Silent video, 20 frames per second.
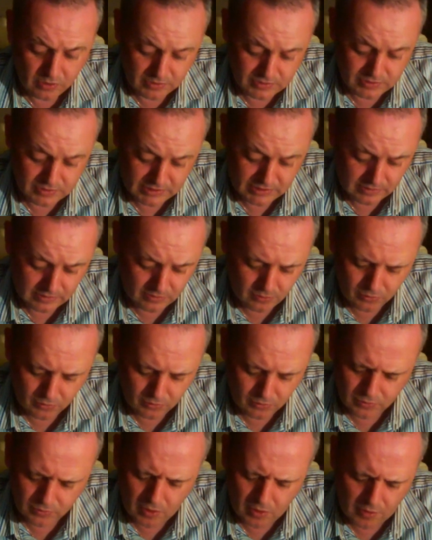till
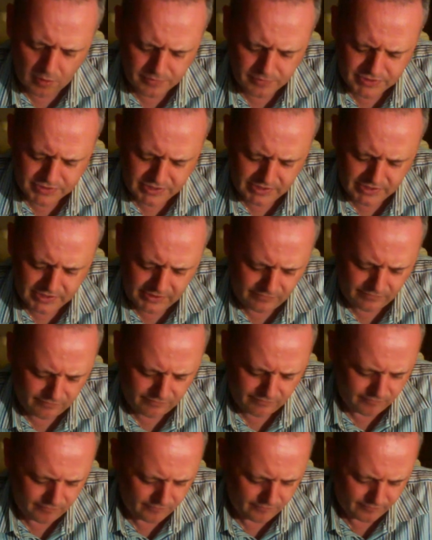all horrors eve.
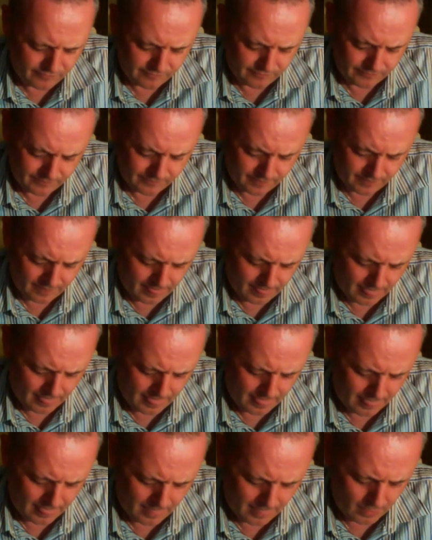
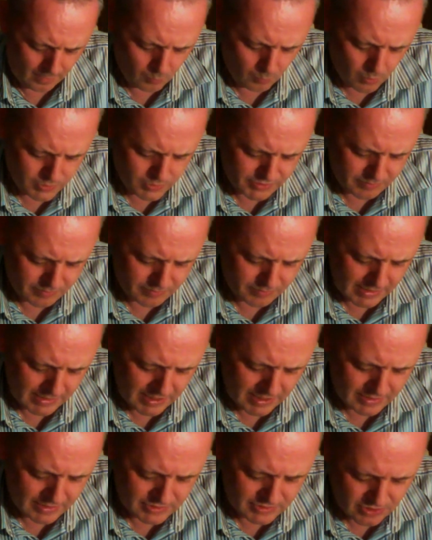What a
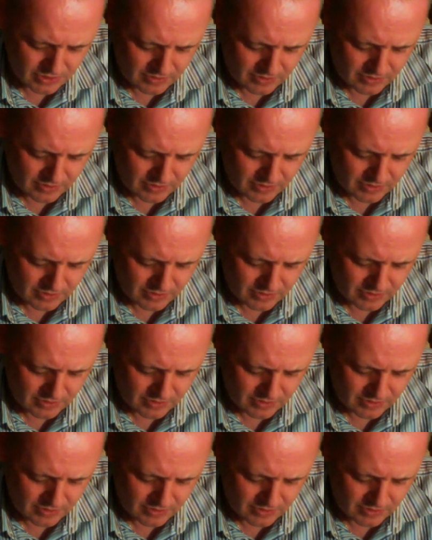meander